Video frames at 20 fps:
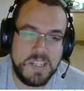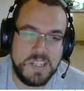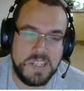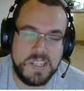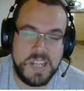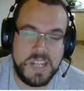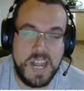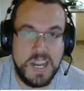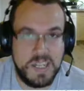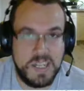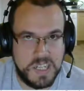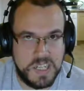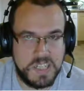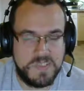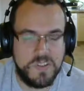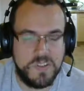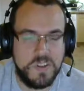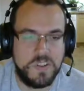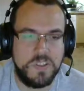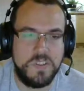This is the ATX
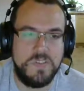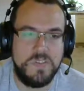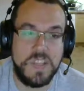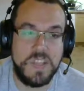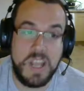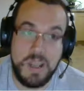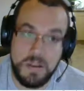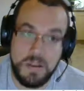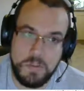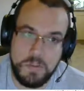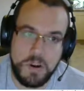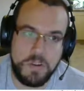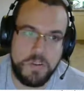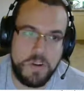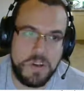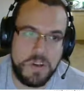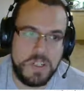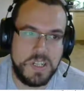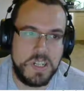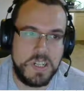version of the
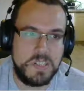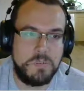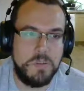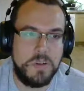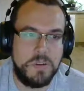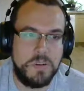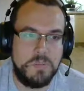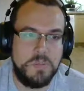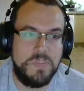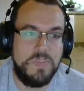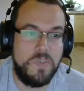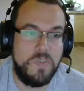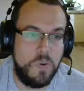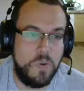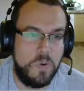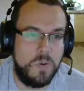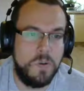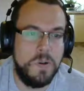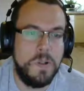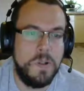Micro ATX one
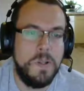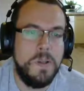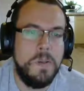before,